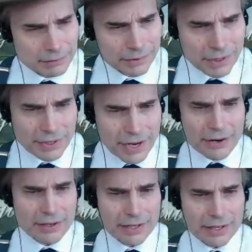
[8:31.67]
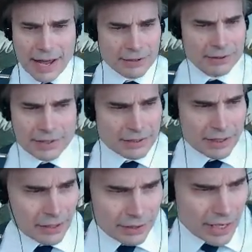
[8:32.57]
She inherited it. The house isn't
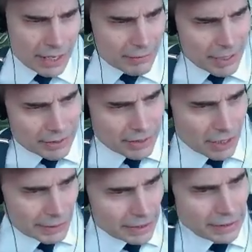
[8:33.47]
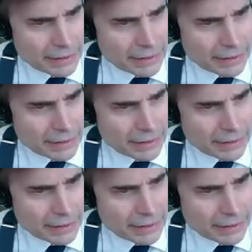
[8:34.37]
in your name there, Jamie.